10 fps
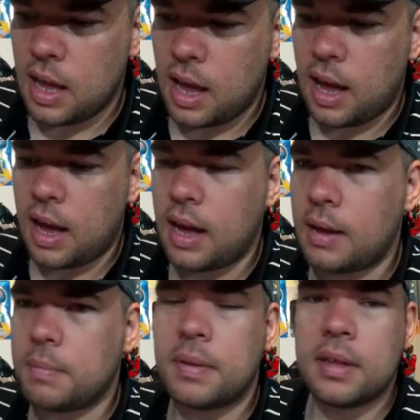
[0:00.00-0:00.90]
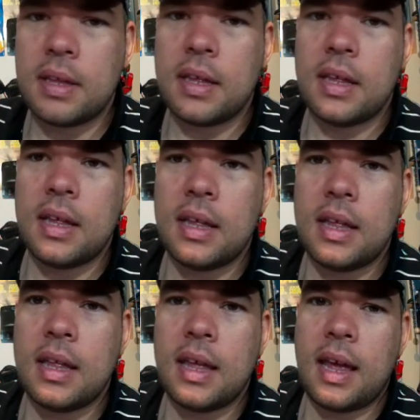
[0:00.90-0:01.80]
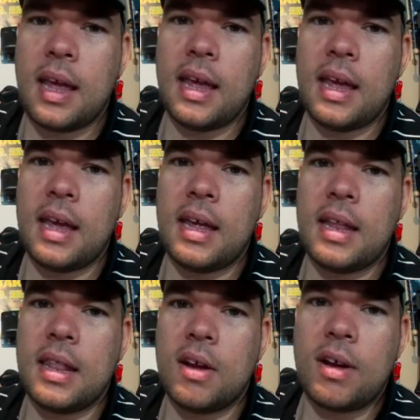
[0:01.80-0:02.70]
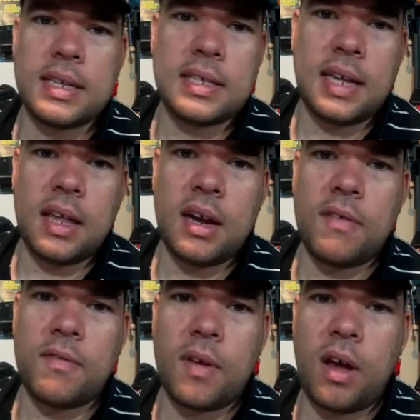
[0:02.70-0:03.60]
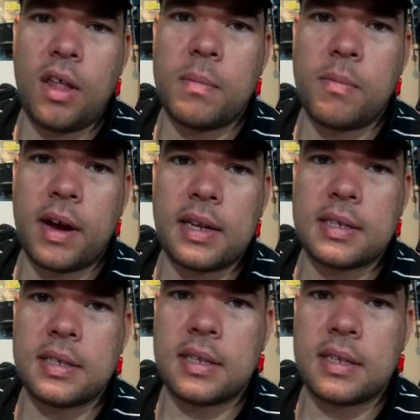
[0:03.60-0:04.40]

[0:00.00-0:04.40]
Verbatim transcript: Um, and they're not selling off all their brands.